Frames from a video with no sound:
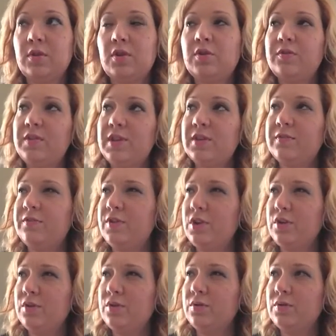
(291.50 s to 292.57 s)

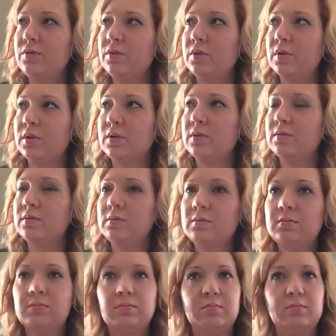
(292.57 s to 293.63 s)
View, or
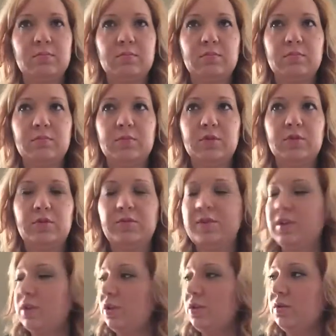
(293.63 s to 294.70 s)

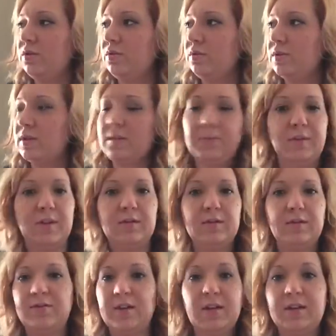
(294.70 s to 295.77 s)
OVQ, something
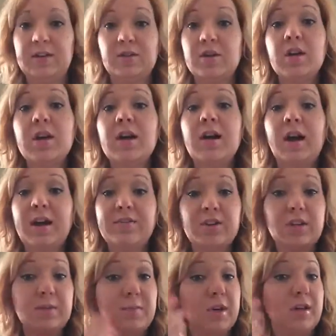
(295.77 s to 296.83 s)
of that nature. I've
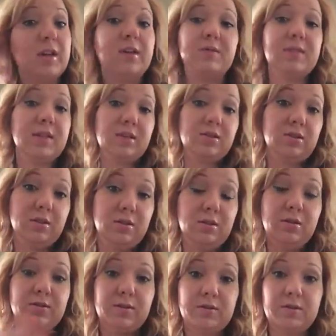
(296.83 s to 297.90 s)
tried them all, and that one's actually
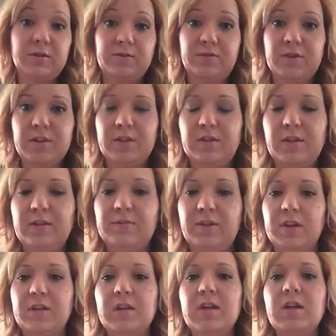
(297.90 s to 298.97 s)
closer to Fertility
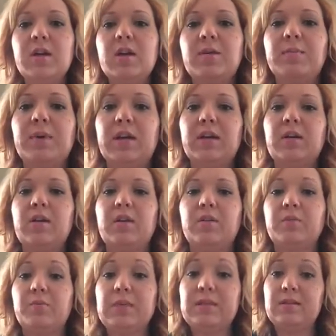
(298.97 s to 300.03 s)
Friend. But
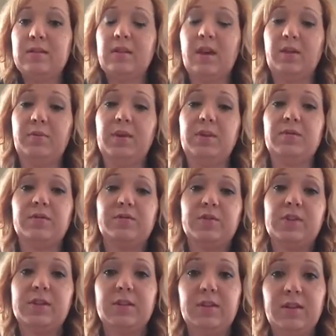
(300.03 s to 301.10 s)
the reason that we use
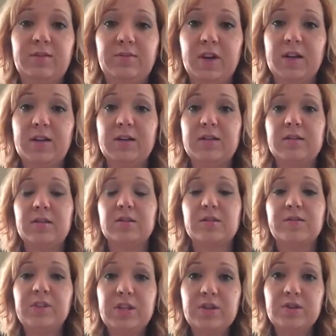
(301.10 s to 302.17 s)
Fertility Friend is
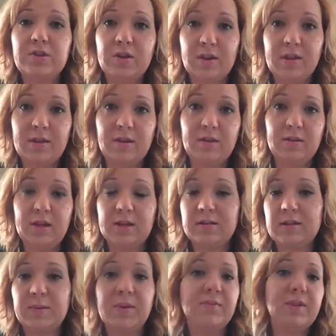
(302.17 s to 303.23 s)
there's features on there that
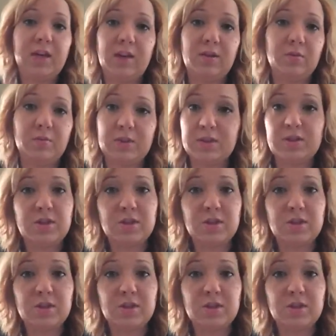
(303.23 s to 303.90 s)
some of the other ones